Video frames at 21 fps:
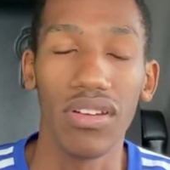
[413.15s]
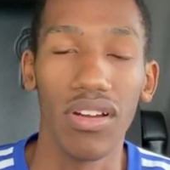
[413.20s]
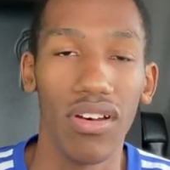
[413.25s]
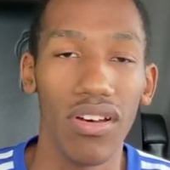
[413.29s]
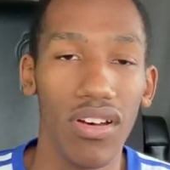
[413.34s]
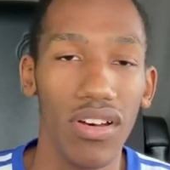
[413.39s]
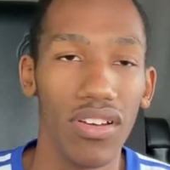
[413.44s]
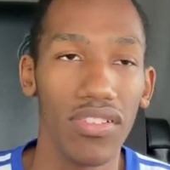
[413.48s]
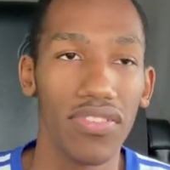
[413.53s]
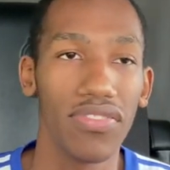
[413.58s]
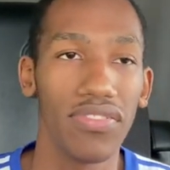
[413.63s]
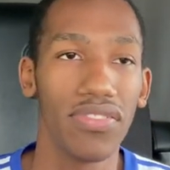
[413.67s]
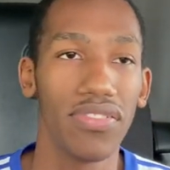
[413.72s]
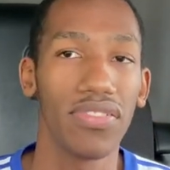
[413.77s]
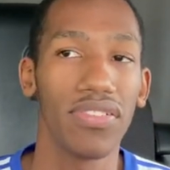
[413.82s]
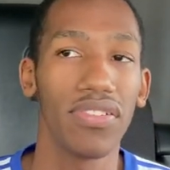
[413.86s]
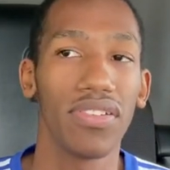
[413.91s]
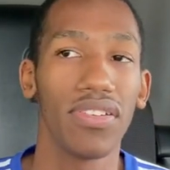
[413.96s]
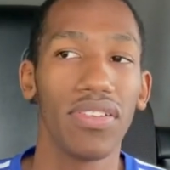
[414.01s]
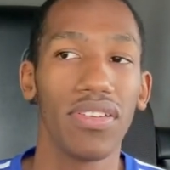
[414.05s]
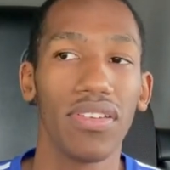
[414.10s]

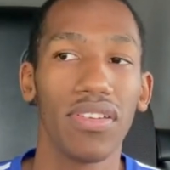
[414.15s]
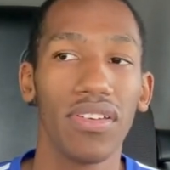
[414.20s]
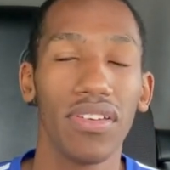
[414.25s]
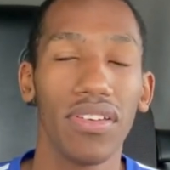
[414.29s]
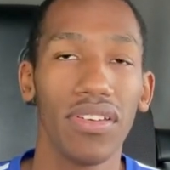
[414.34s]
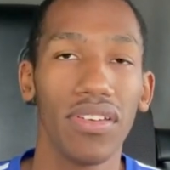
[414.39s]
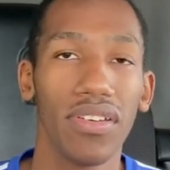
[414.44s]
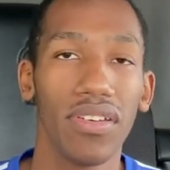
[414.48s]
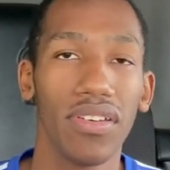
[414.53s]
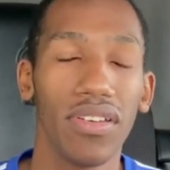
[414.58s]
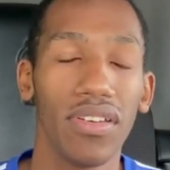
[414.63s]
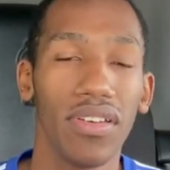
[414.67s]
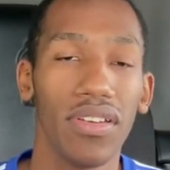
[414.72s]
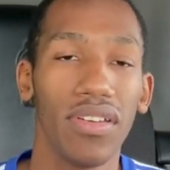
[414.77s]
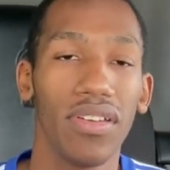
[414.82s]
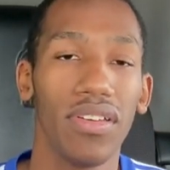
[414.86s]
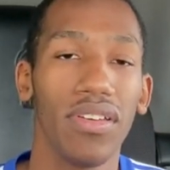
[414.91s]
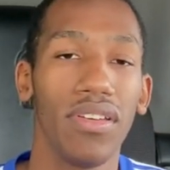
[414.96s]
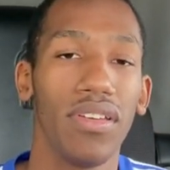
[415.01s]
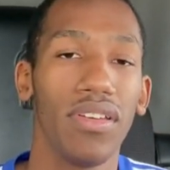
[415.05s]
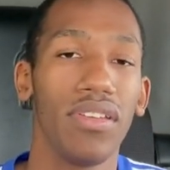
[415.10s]
off
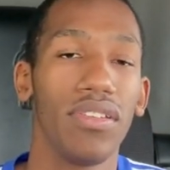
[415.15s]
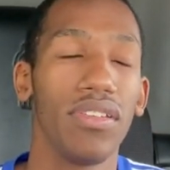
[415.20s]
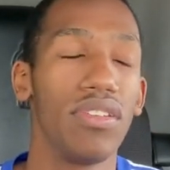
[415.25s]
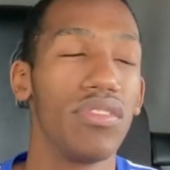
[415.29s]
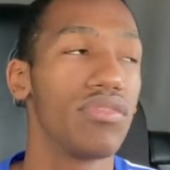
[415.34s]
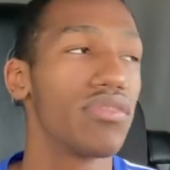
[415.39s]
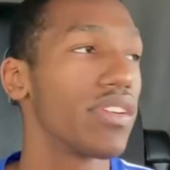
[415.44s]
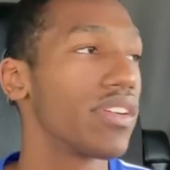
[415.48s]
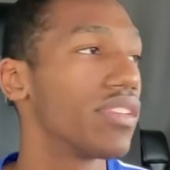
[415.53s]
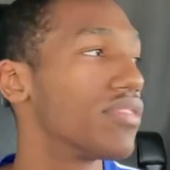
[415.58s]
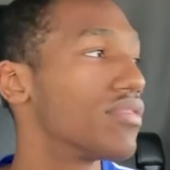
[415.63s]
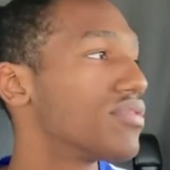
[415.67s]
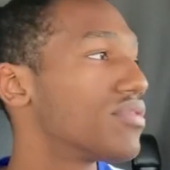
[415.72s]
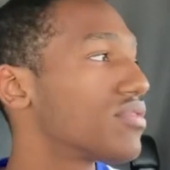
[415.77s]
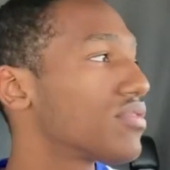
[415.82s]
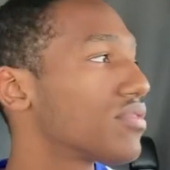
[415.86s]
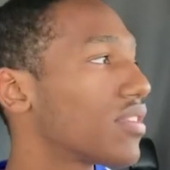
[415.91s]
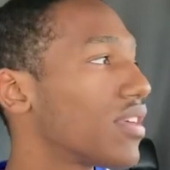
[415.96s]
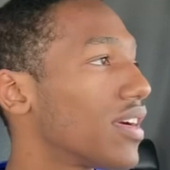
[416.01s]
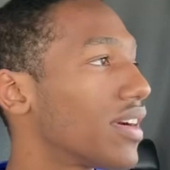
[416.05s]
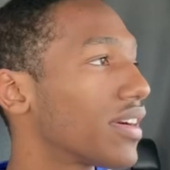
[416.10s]
your trainer's
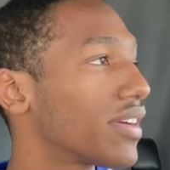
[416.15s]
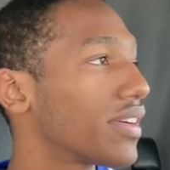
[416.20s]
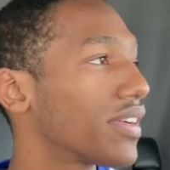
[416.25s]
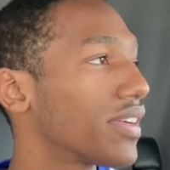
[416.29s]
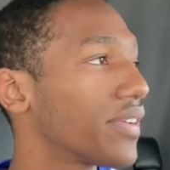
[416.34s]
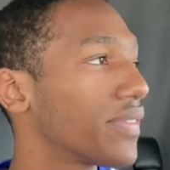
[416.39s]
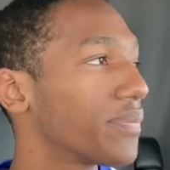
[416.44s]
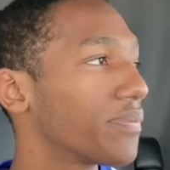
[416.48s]
truck,